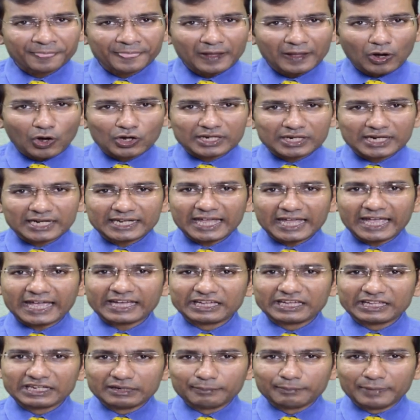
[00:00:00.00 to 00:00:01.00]
or an
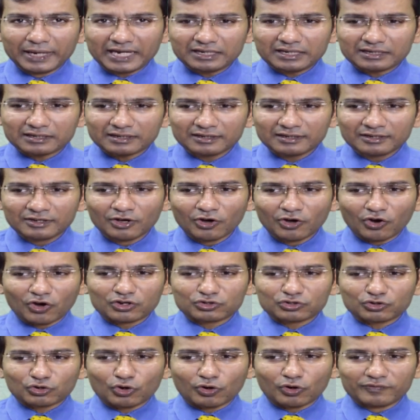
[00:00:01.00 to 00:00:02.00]
agreement or
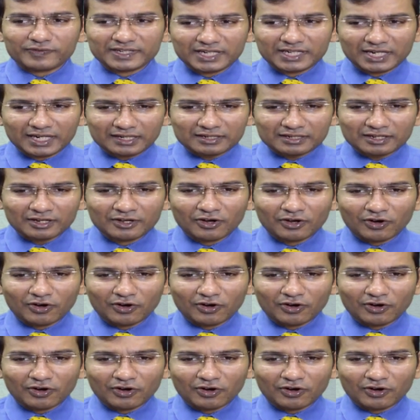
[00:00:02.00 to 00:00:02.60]
covenant